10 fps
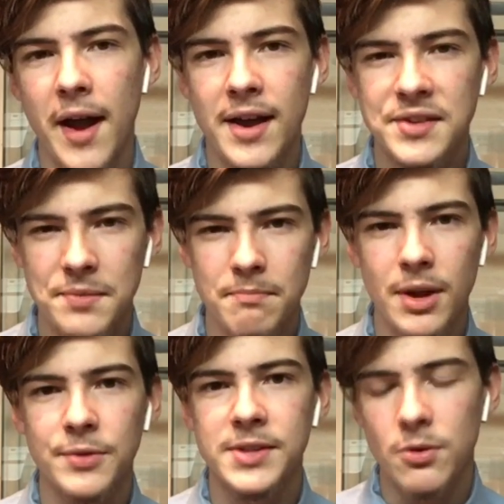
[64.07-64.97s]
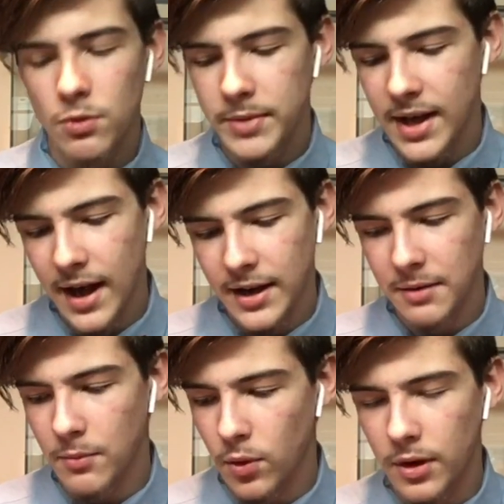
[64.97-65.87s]
as it melts, I will be adding
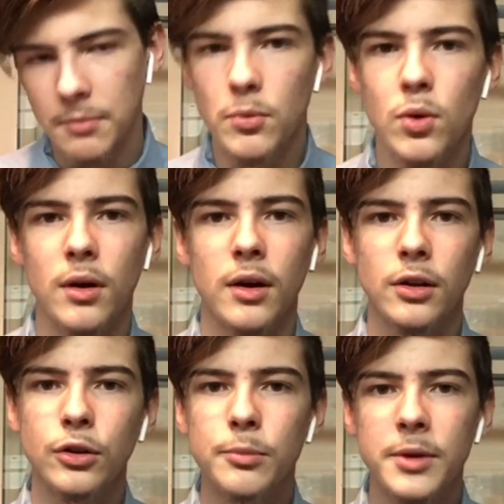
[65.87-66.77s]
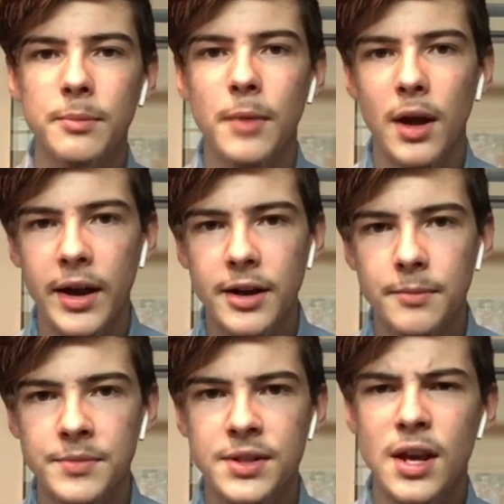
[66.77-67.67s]
more and more aluminum
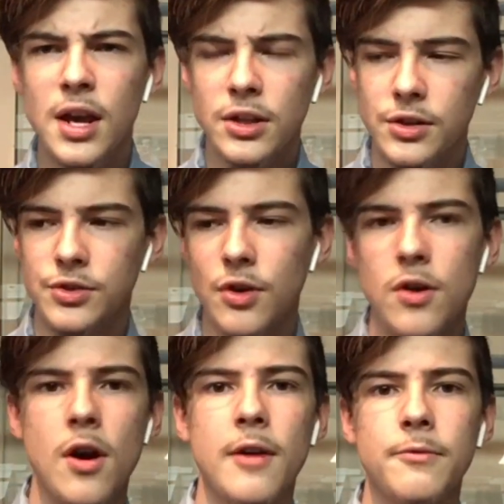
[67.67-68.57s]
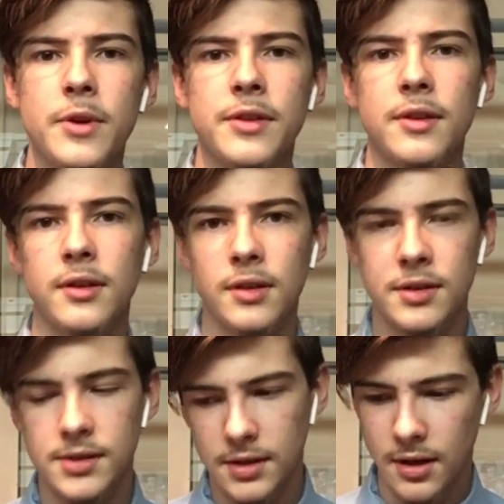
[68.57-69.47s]
items. To start off with,
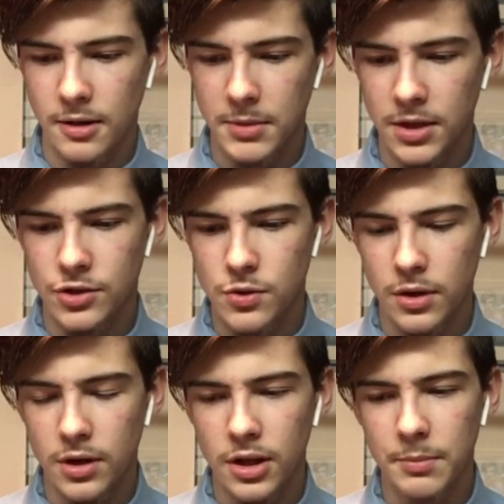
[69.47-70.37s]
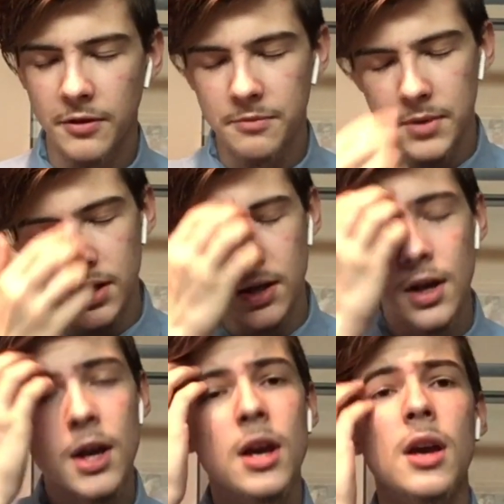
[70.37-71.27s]
it's going to be a short clip of me
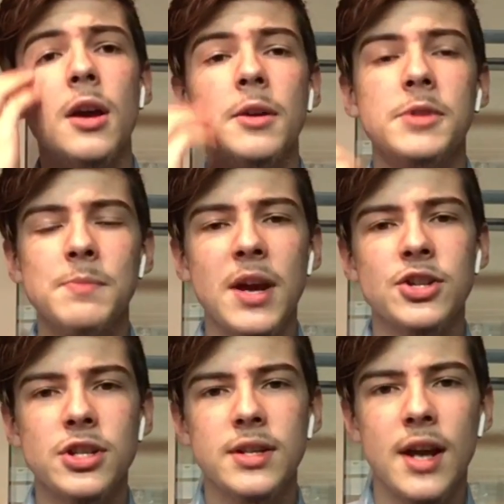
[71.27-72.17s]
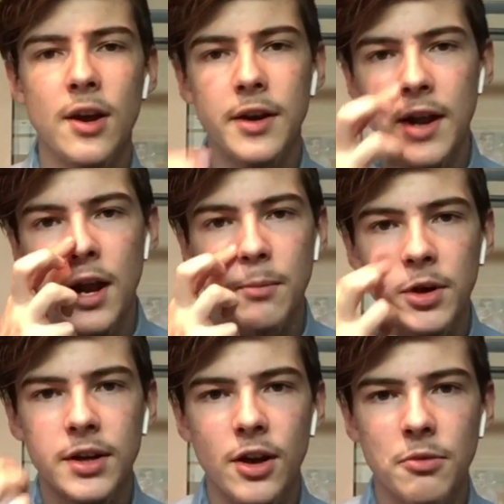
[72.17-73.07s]
smashing down and
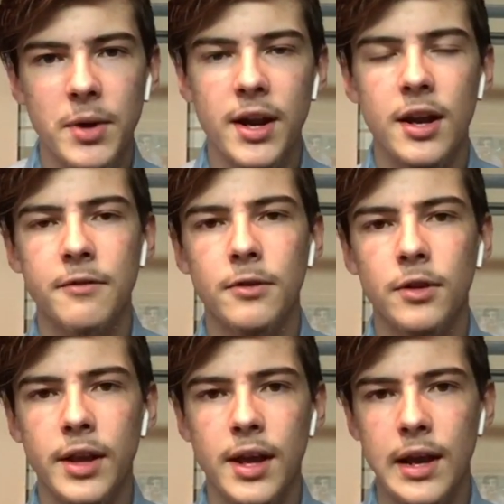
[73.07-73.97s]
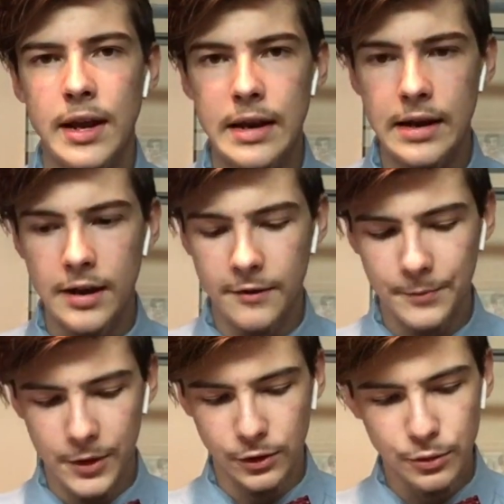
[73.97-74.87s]
hammering down on my anvil a
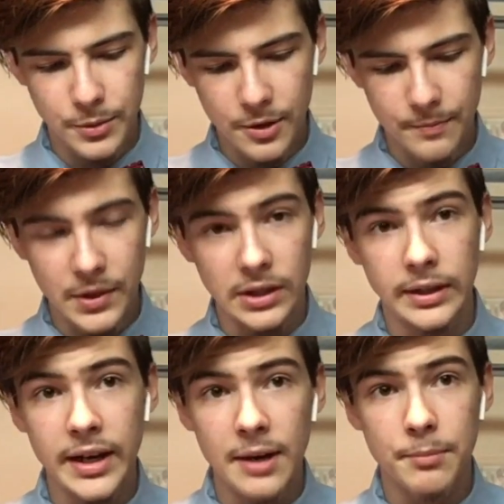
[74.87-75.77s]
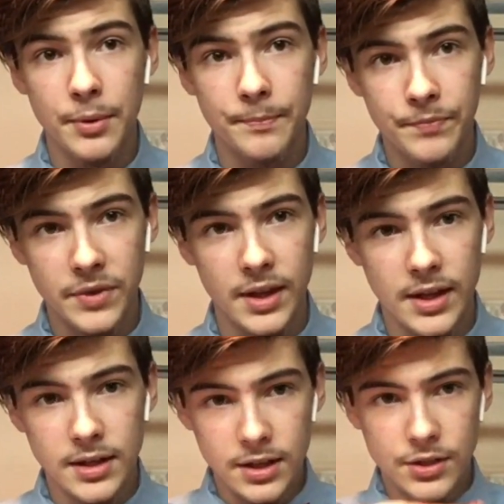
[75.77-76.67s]
aluminum lamp that
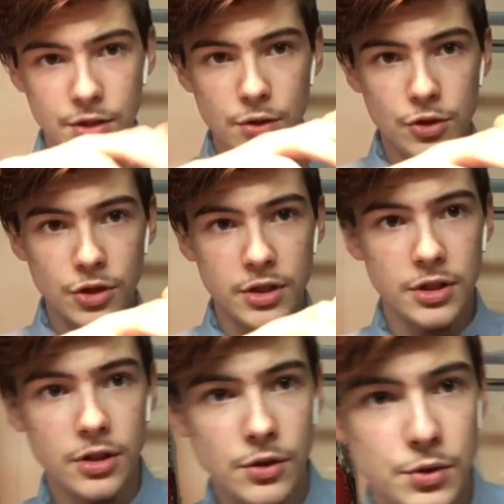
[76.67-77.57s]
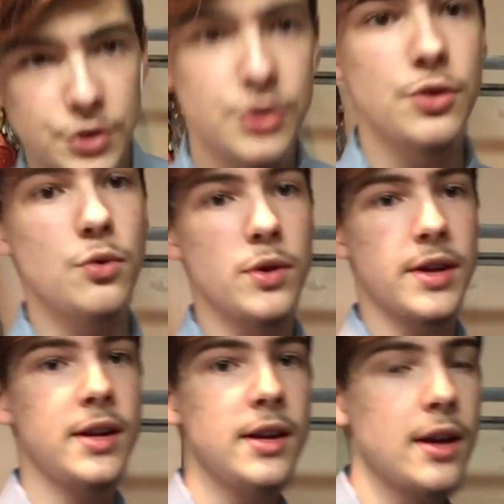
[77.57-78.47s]
is usually used to
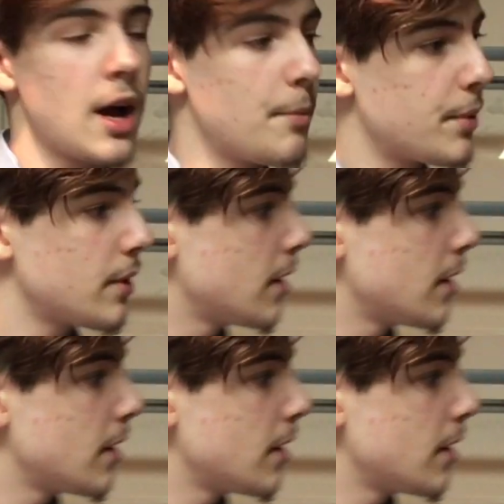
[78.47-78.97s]
heat up